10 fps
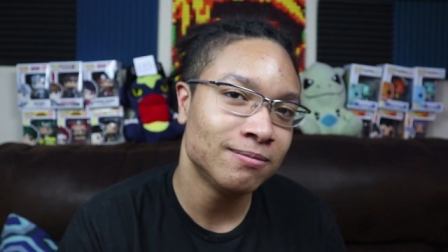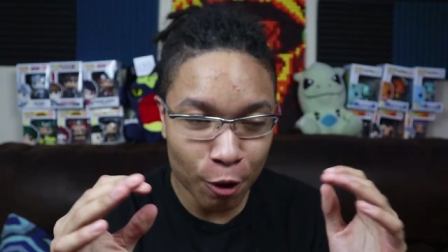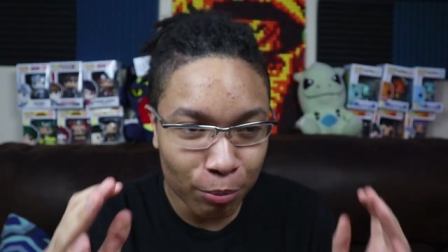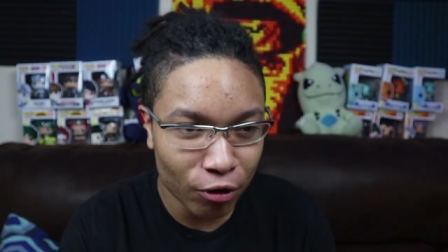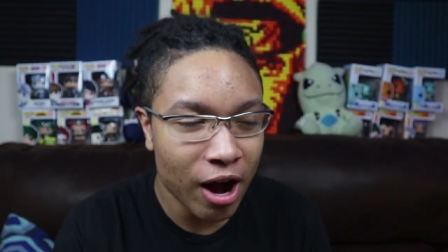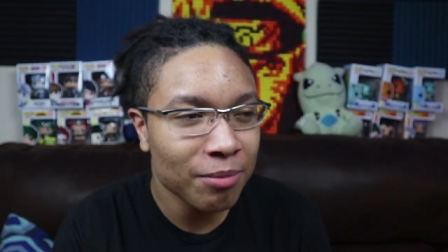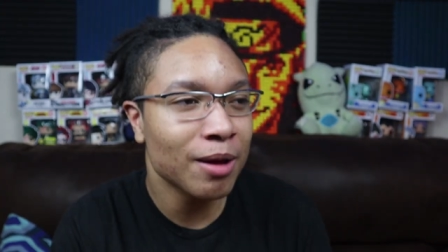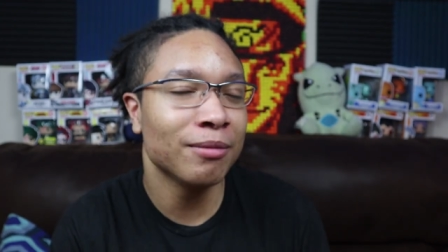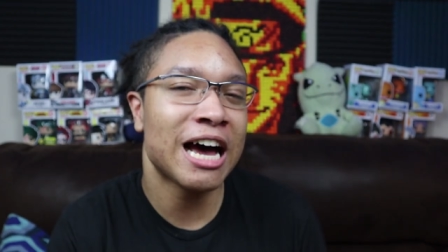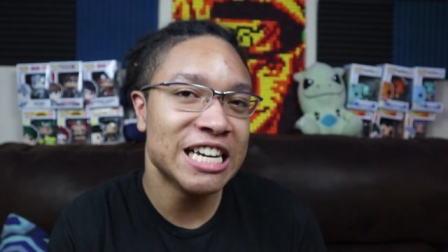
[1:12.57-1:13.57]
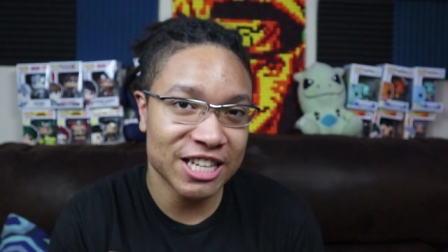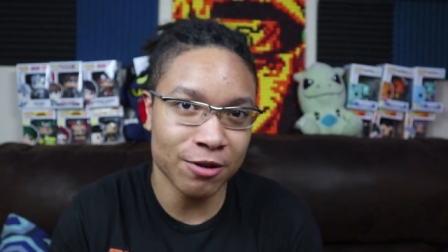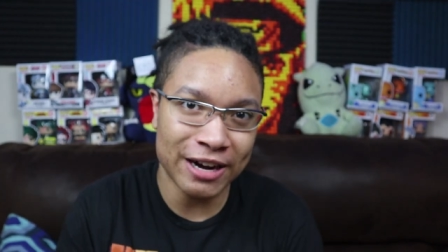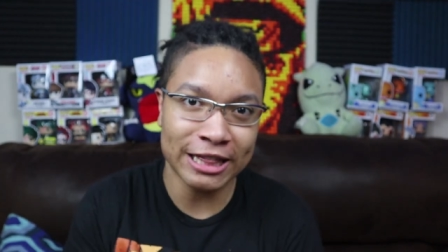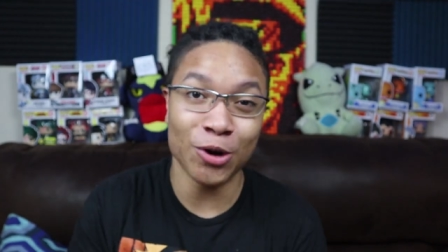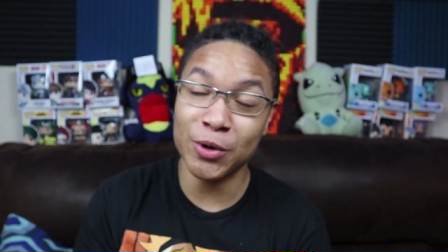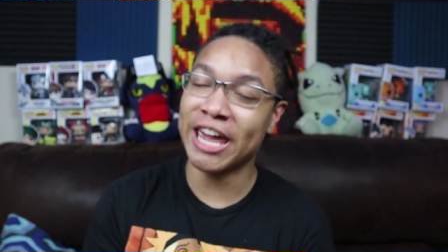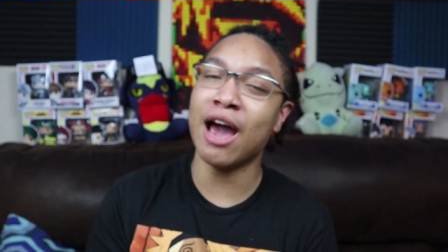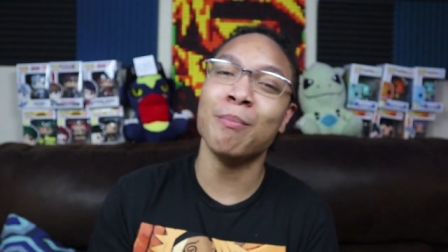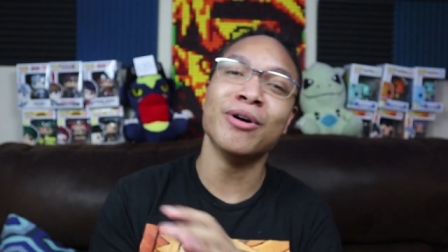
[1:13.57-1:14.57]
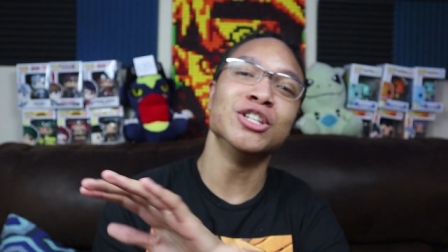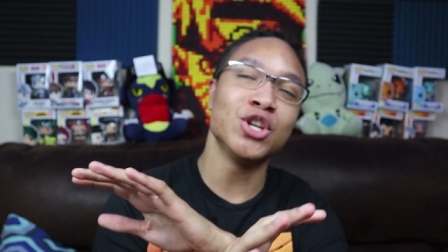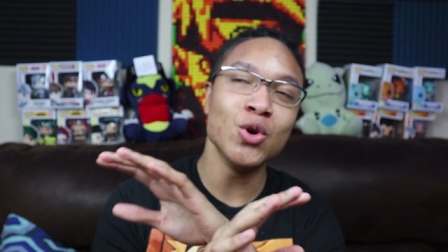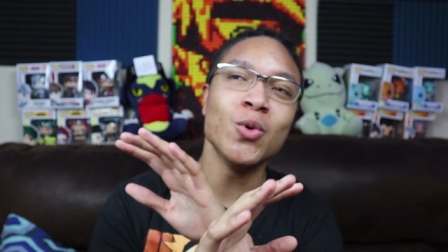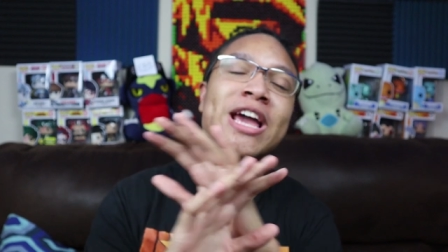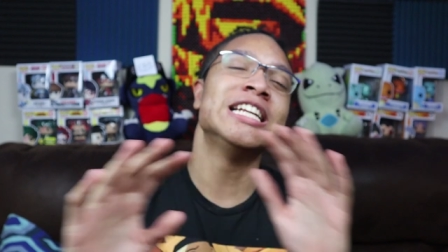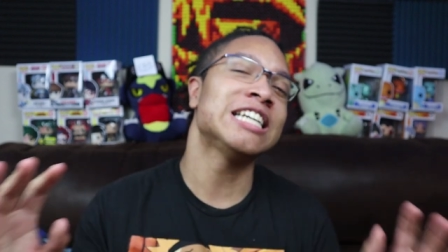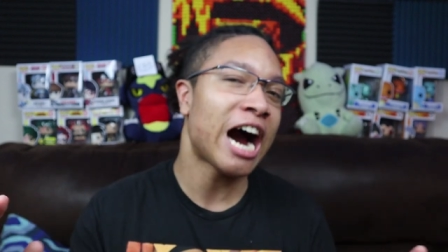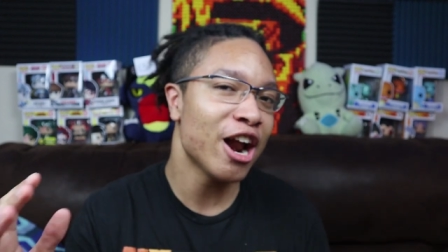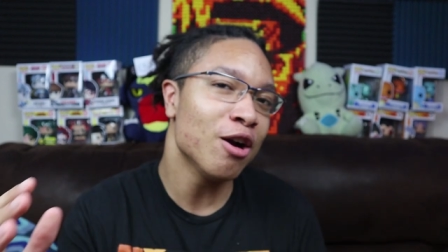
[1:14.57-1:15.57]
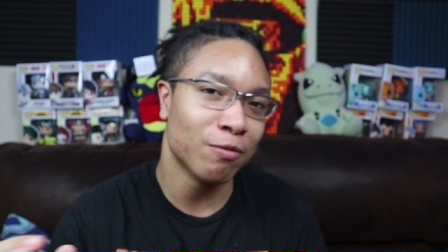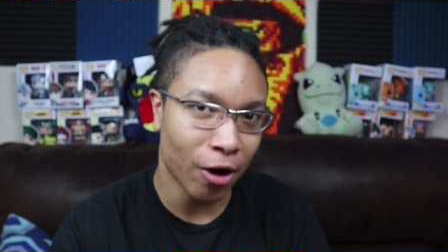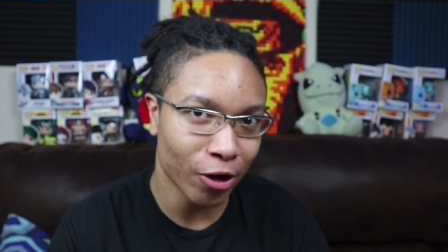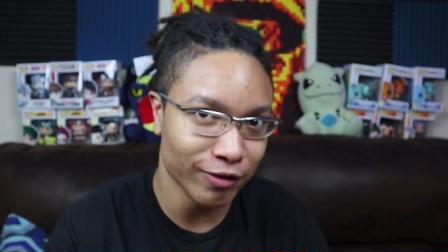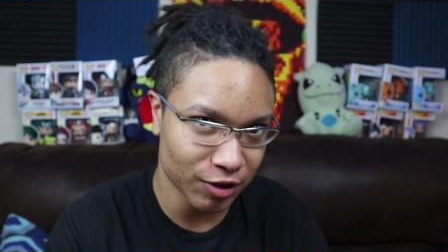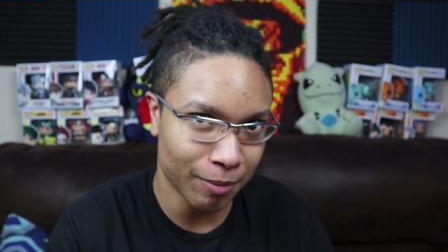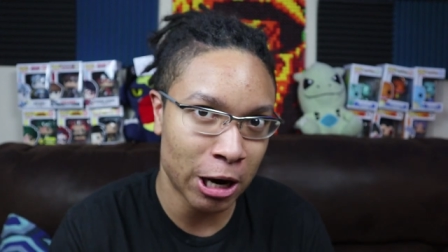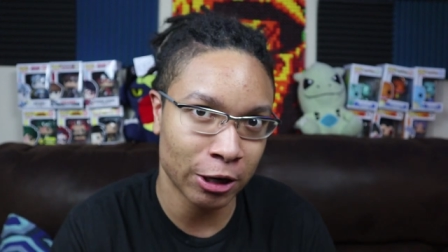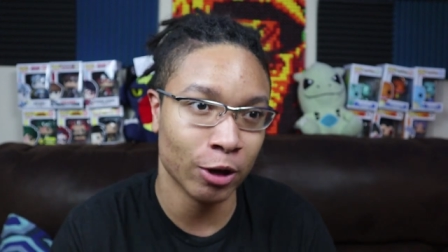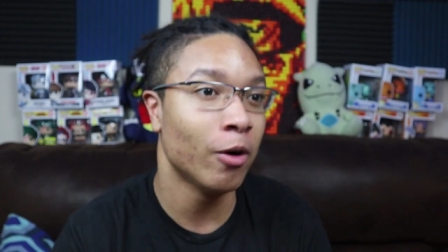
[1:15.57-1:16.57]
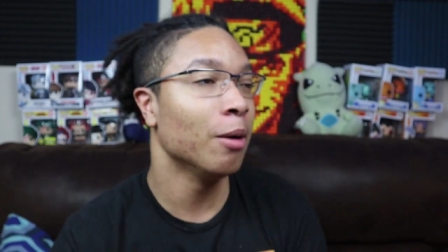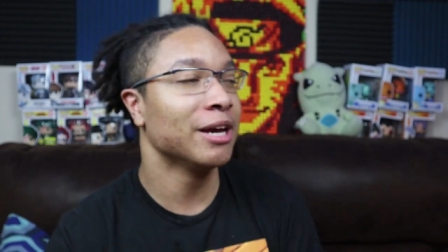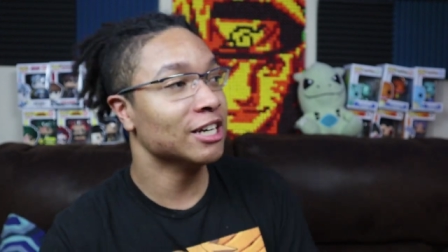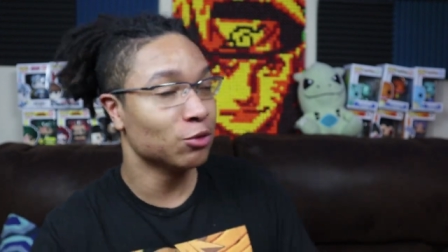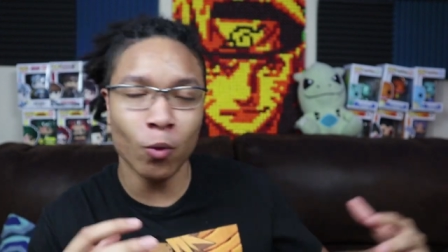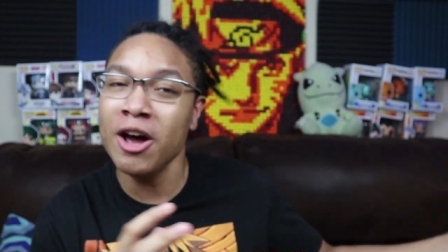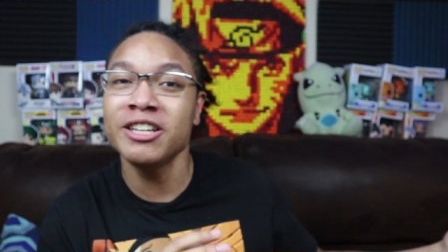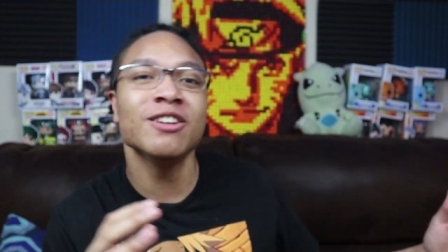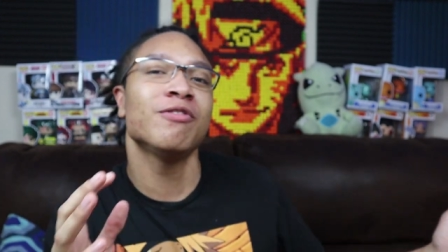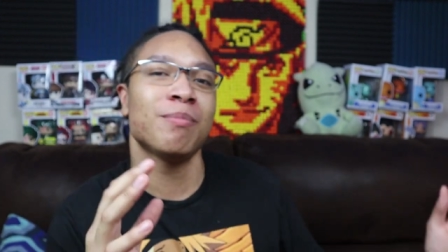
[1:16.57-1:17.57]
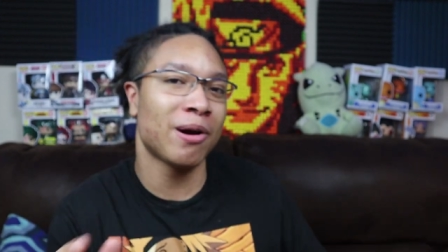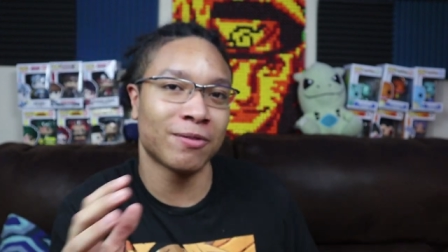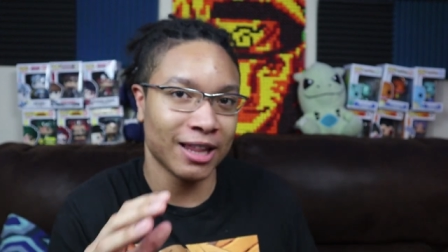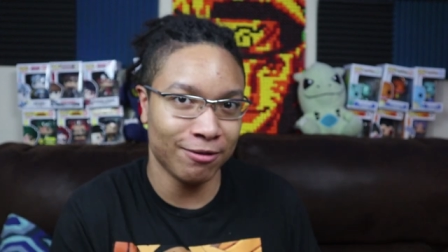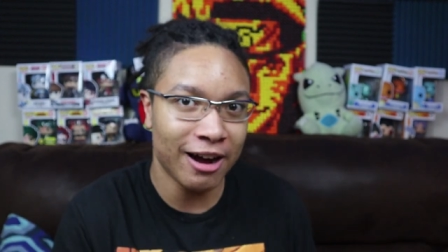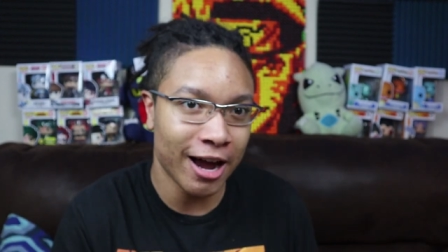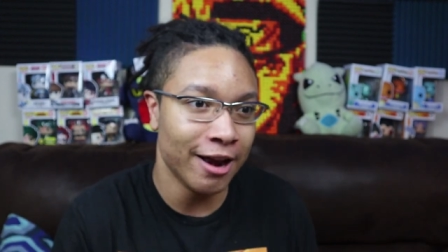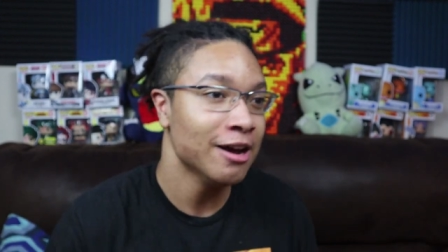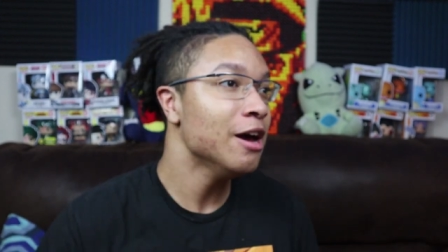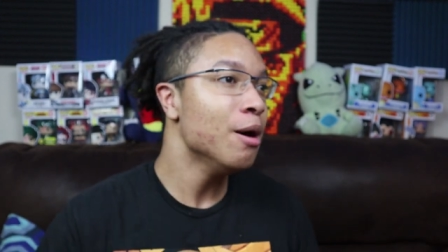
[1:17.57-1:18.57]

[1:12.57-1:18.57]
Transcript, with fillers: The problem lies in the fact that we can't put two entire volumes of manga on the wall because one can fit perfectly fine,